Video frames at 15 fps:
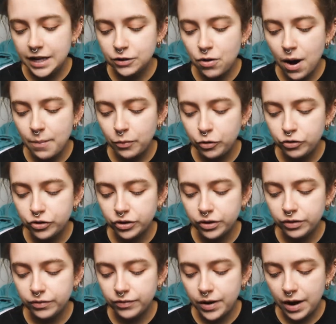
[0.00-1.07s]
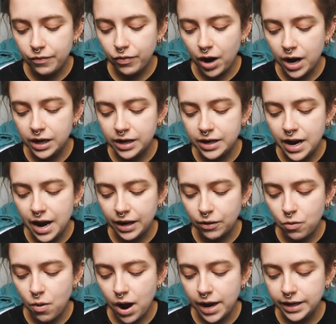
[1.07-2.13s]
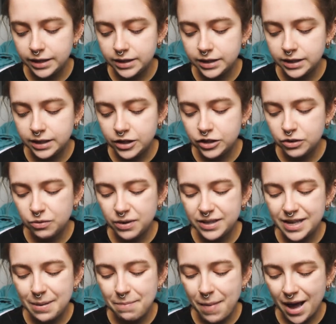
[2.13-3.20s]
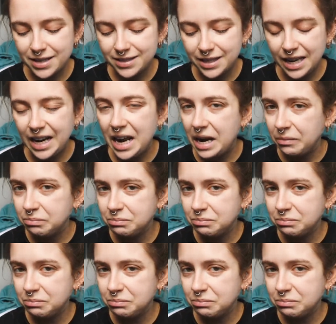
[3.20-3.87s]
He's quite brutal and violent and quite, I just want to say masculine.